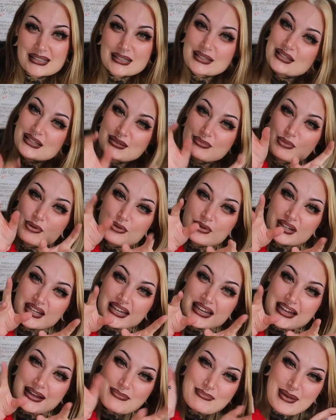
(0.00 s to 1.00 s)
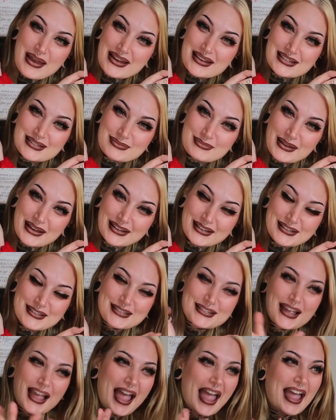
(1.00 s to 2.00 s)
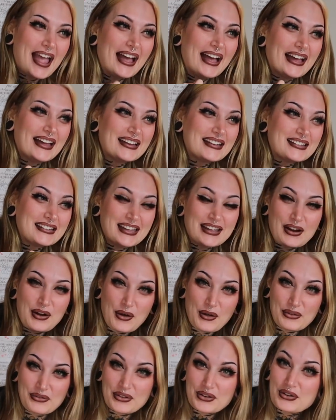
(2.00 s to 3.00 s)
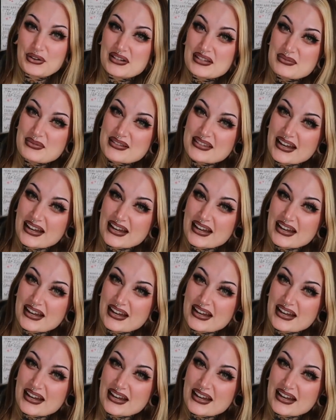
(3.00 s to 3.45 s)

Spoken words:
the spooky basement, and get all the Christmas